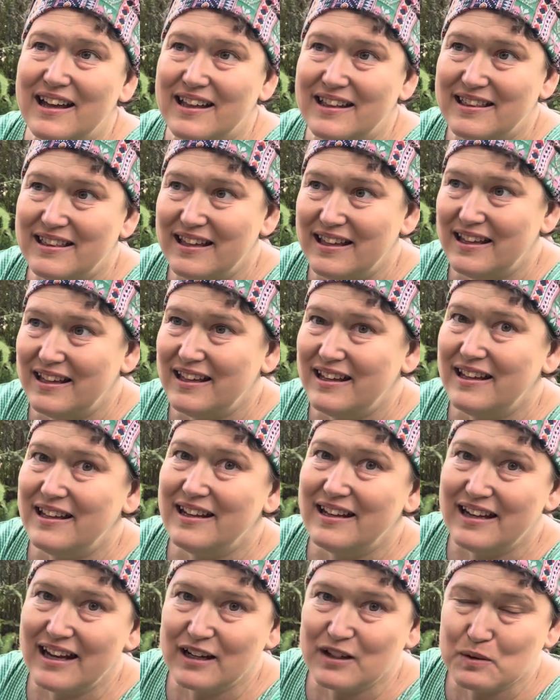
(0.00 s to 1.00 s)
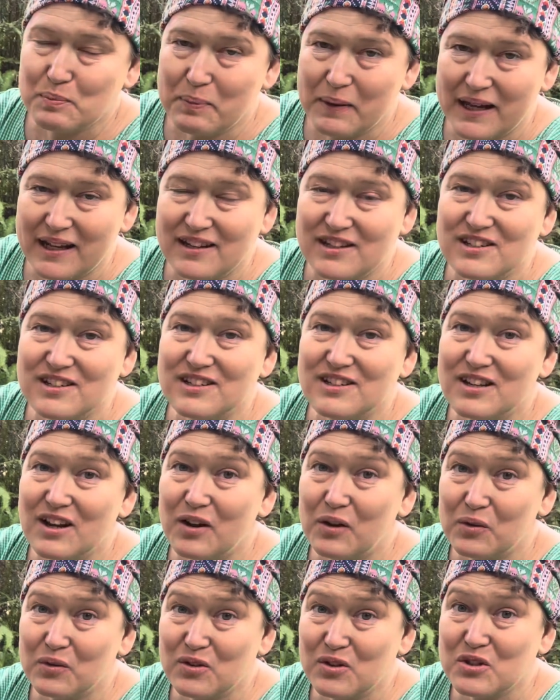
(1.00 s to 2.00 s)
the next bit
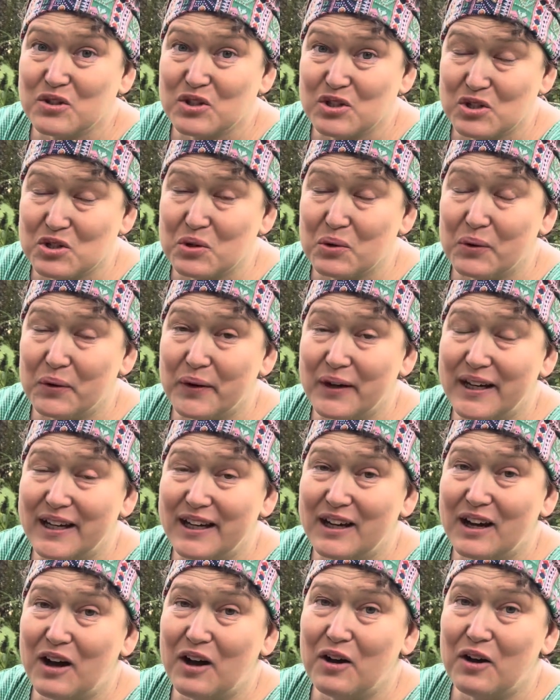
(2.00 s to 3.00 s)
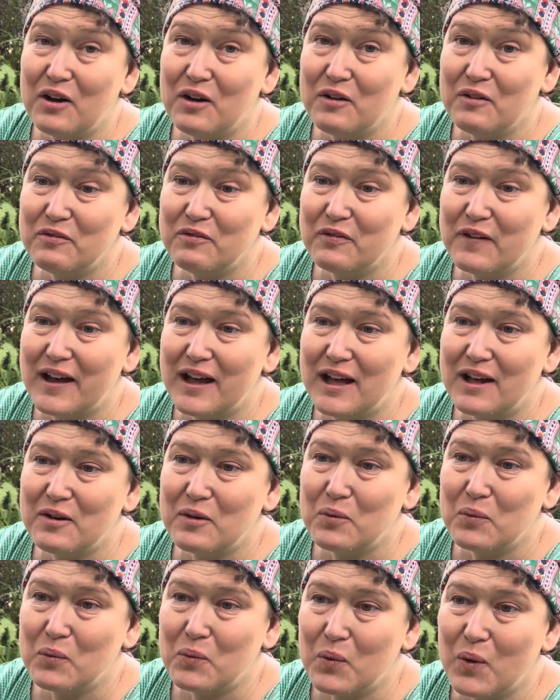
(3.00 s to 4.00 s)
tells the story of
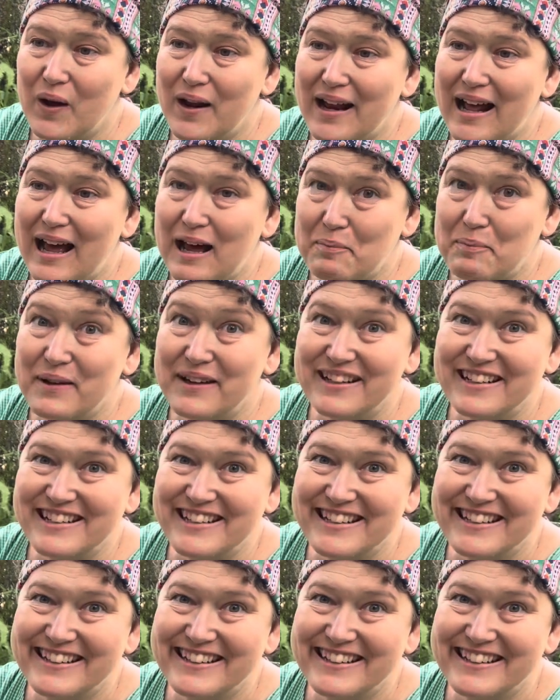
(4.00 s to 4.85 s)
what happened.